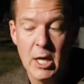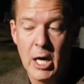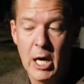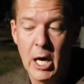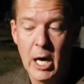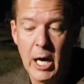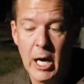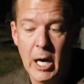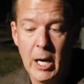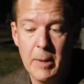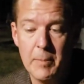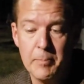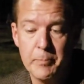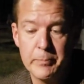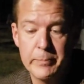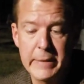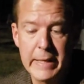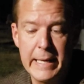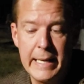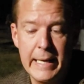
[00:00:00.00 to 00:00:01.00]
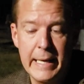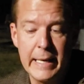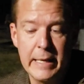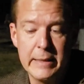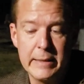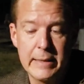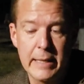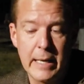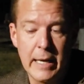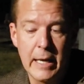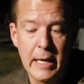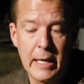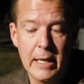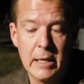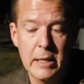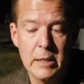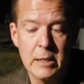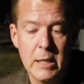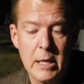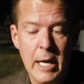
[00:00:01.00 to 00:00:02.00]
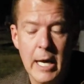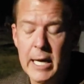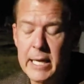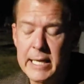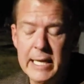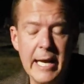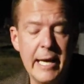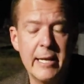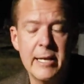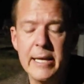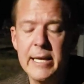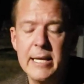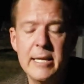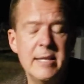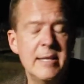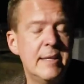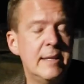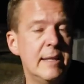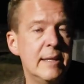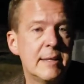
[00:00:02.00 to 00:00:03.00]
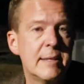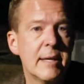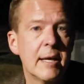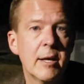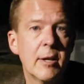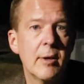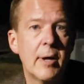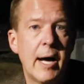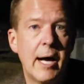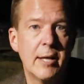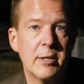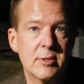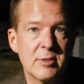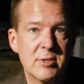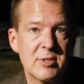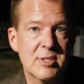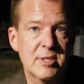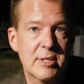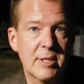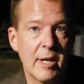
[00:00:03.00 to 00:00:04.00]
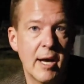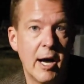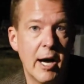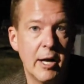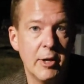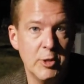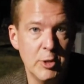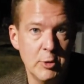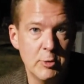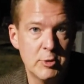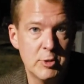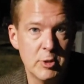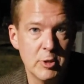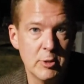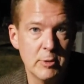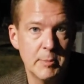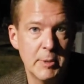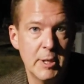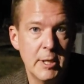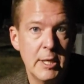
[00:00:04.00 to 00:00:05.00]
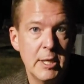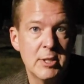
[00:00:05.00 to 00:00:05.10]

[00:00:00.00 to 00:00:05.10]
Um, and uh, again, in detail on uh, YouTube.